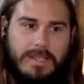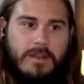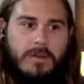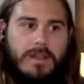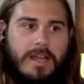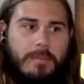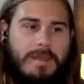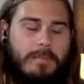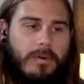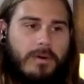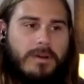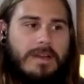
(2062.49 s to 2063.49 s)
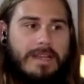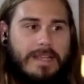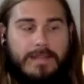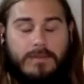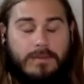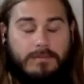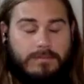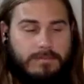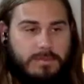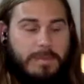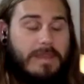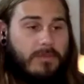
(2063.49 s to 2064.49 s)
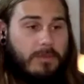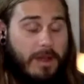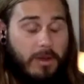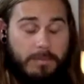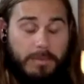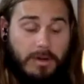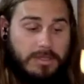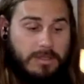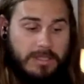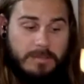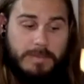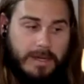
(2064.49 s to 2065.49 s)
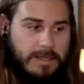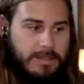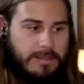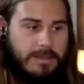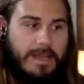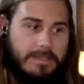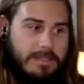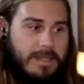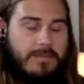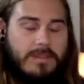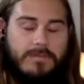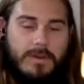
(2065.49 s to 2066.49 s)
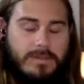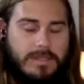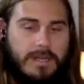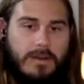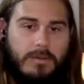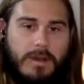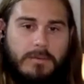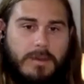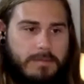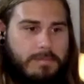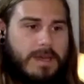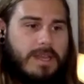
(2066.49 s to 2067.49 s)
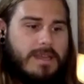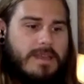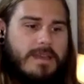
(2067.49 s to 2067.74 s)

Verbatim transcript: I know a lot of people, even speaking from my own personal experience, not just even the folks that I run with, but